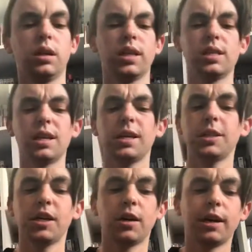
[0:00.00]
The
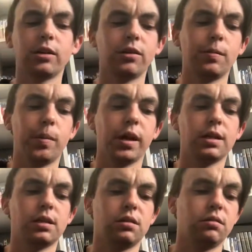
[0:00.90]
CGI on the
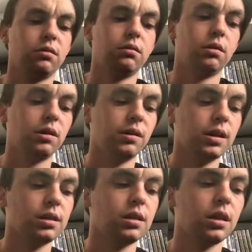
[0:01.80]
Beast on
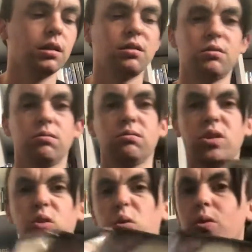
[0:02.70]
this didn't look
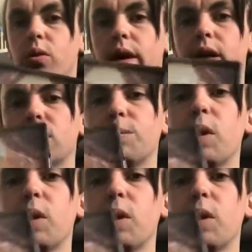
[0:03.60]
too great. It's